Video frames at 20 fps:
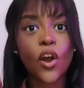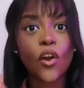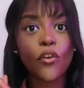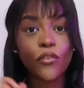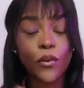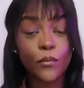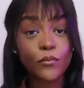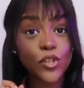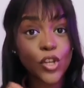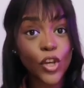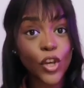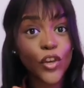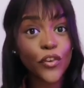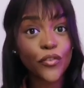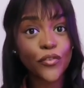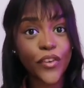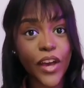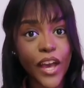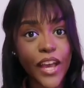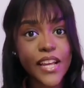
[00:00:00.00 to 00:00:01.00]
from Too
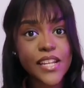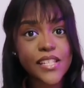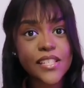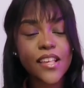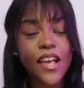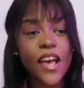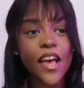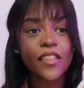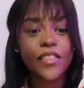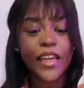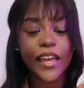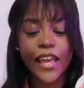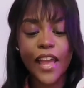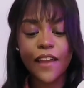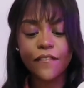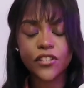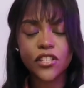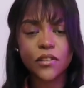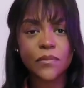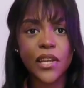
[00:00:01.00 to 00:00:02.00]
Faced. They
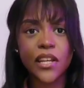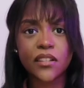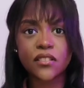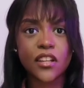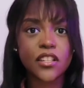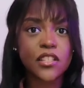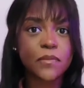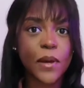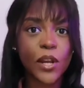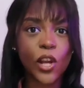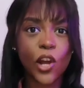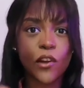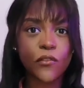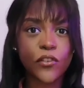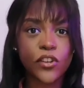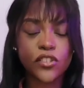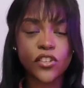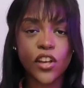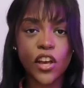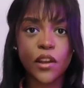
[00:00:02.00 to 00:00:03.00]
gave it to me because I spent
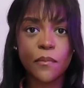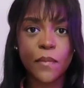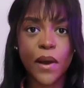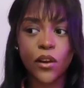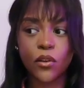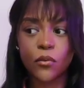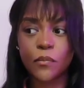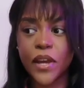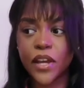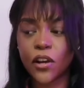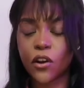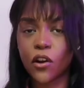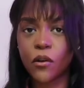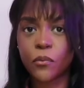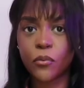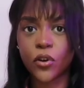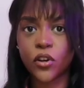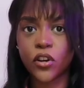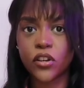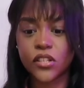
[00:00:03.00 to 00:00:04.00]
over a certain amount on
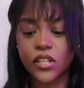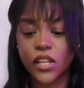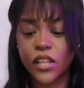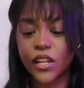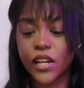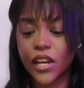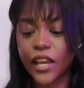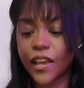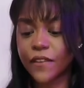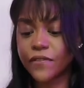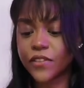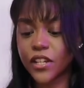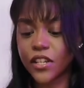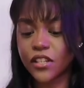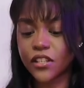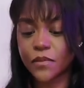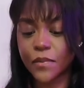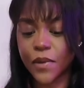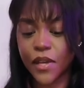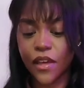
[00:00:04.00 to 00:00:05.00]
makeup products, and then they gifted
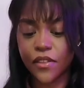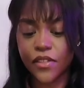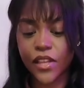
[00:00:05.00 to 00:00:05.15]
it to me.